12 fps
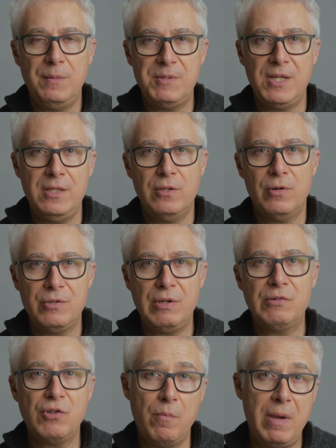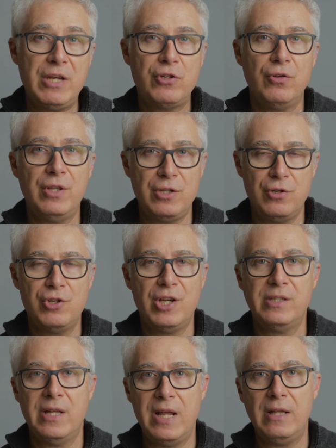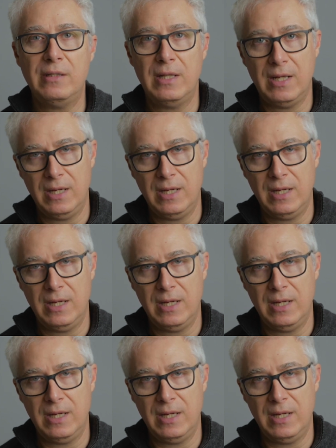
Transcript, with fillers: tips in there as well. So make sure that you check that out.